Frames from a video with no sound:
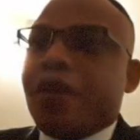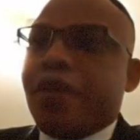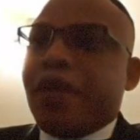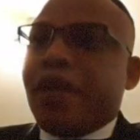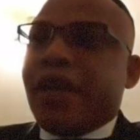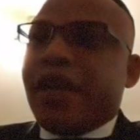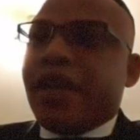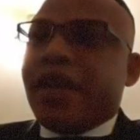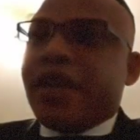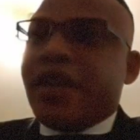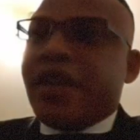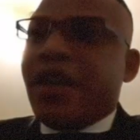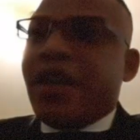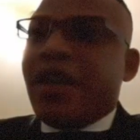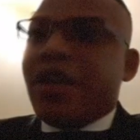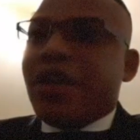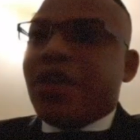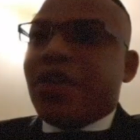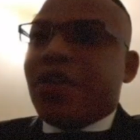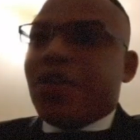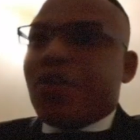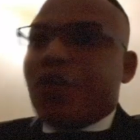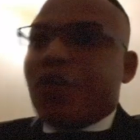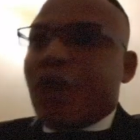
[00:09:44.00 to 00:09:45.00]
emerge
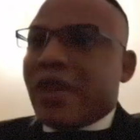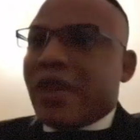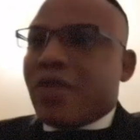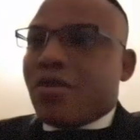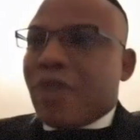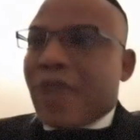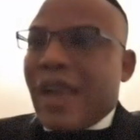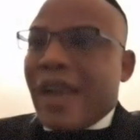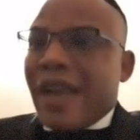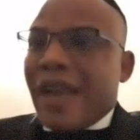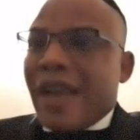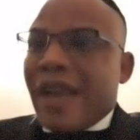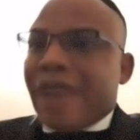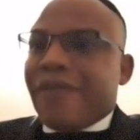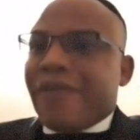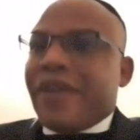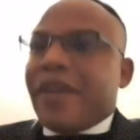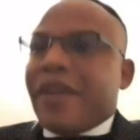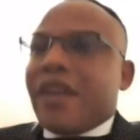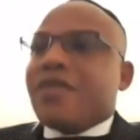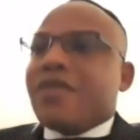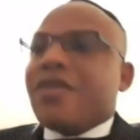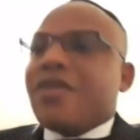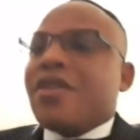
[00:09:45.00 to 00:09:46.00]
to try to carve
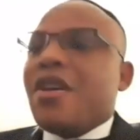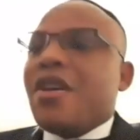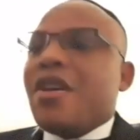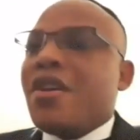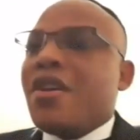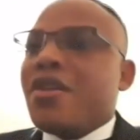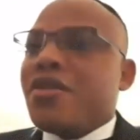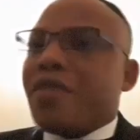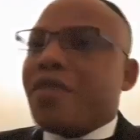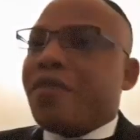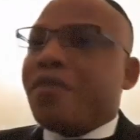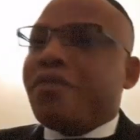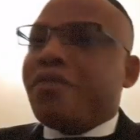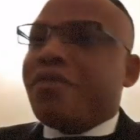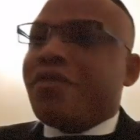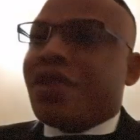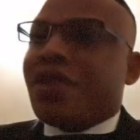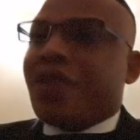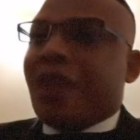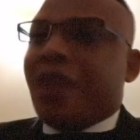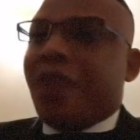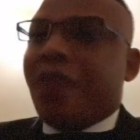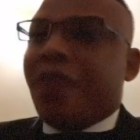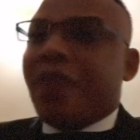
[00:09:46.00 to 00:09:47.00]
out
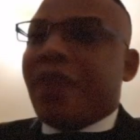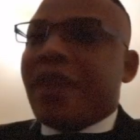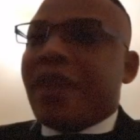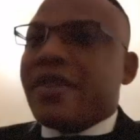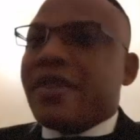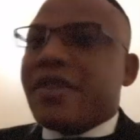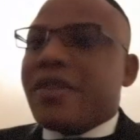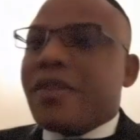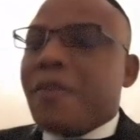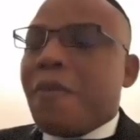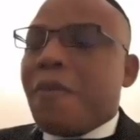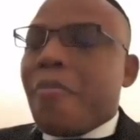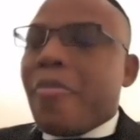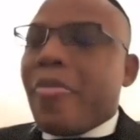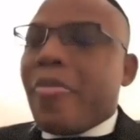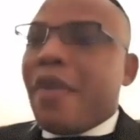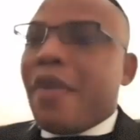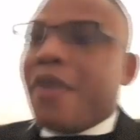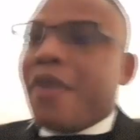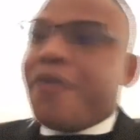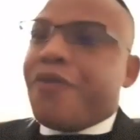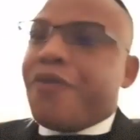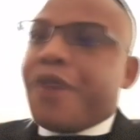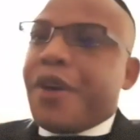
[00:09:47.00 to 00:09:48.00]
some semblance
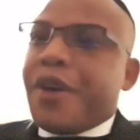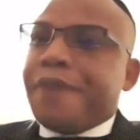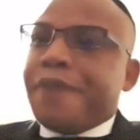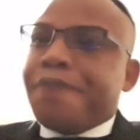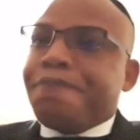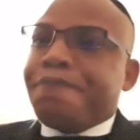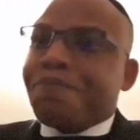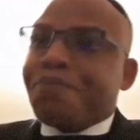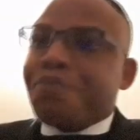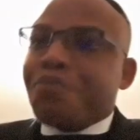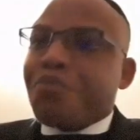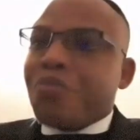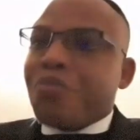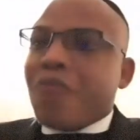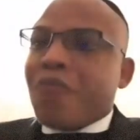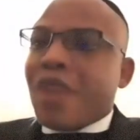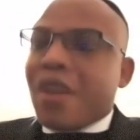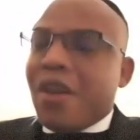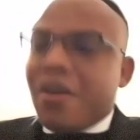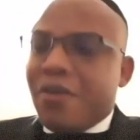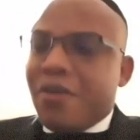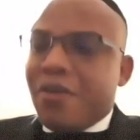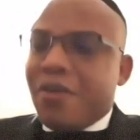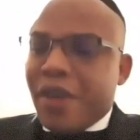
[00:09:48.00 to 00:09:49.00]
of, um,
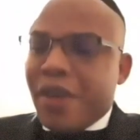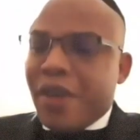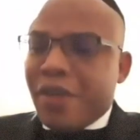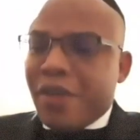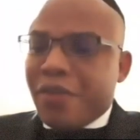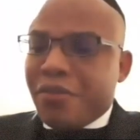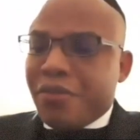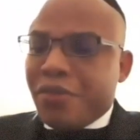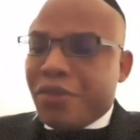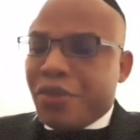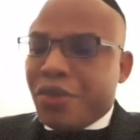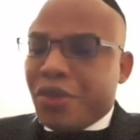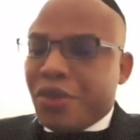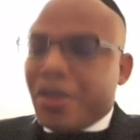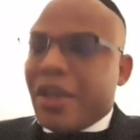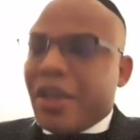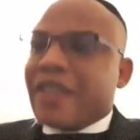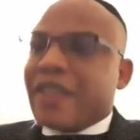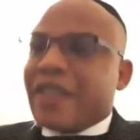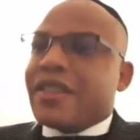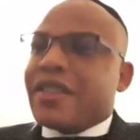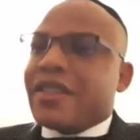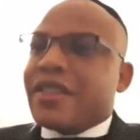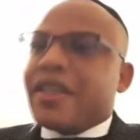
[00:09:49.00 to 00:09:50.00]
of um, should
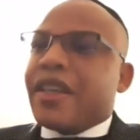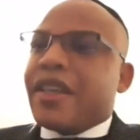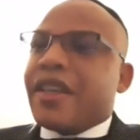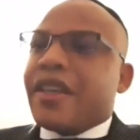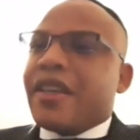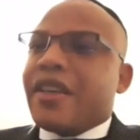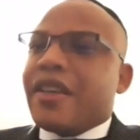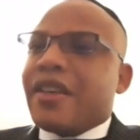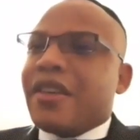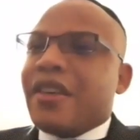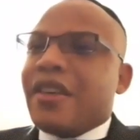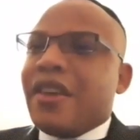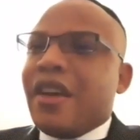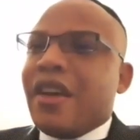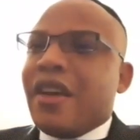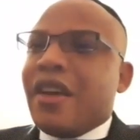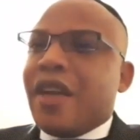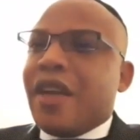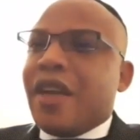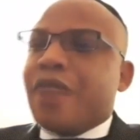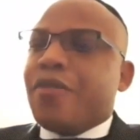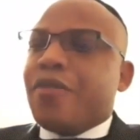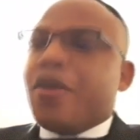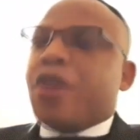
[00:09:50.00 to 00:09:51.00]
I say,
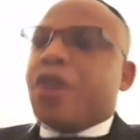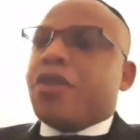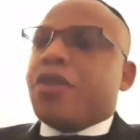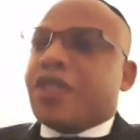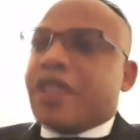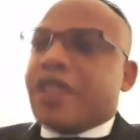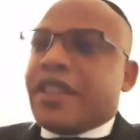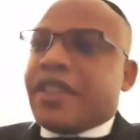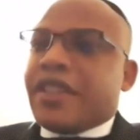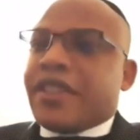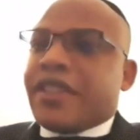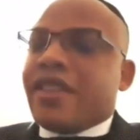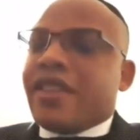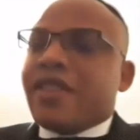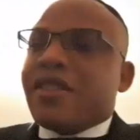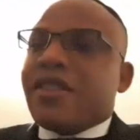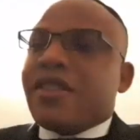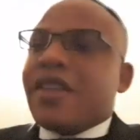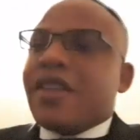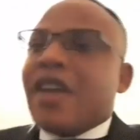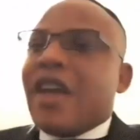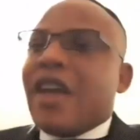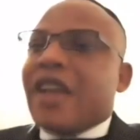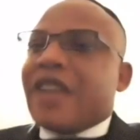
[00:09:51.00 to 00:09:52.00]
um,
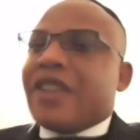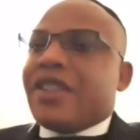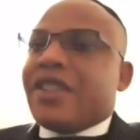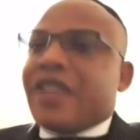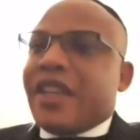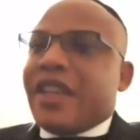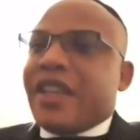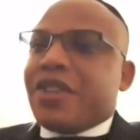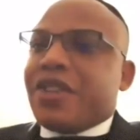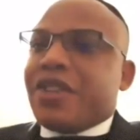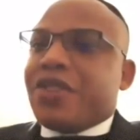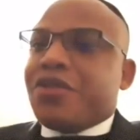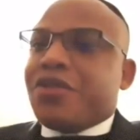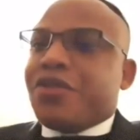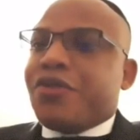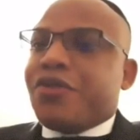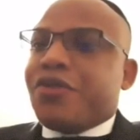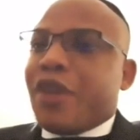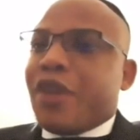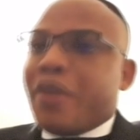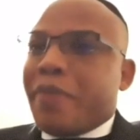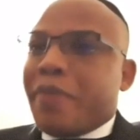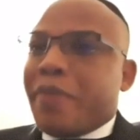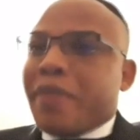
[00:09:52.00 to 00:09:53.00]
consistent agitation
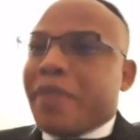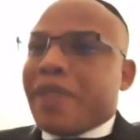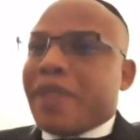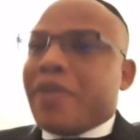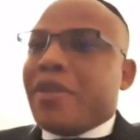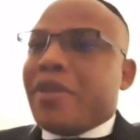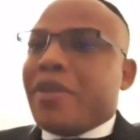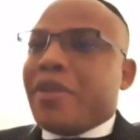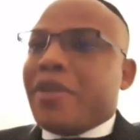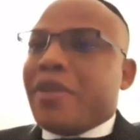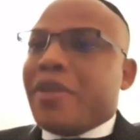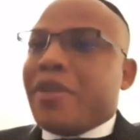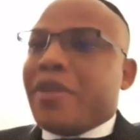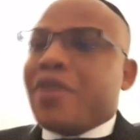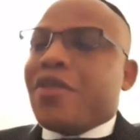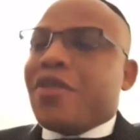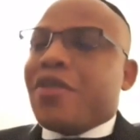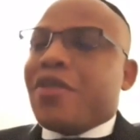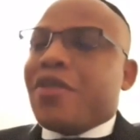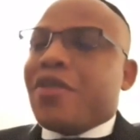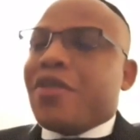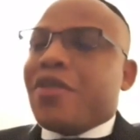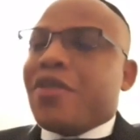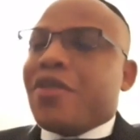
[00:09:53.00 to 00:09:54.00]
for the betterment of
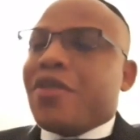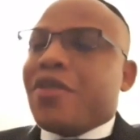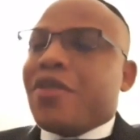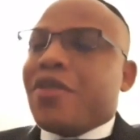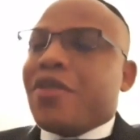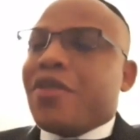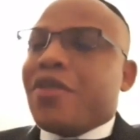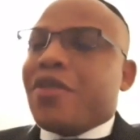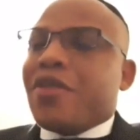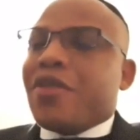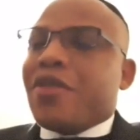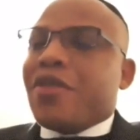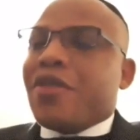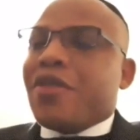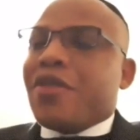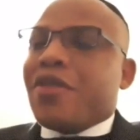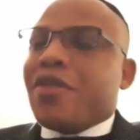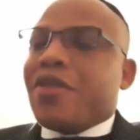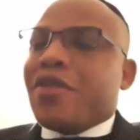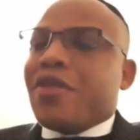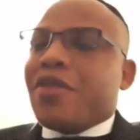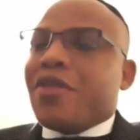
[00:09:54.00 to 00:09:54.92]
people uh,